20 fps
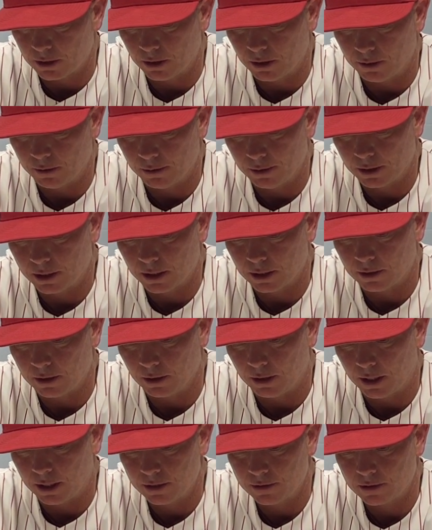You know, you look at the
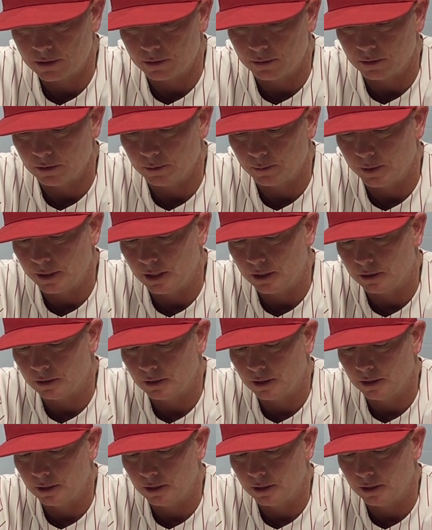line score and we out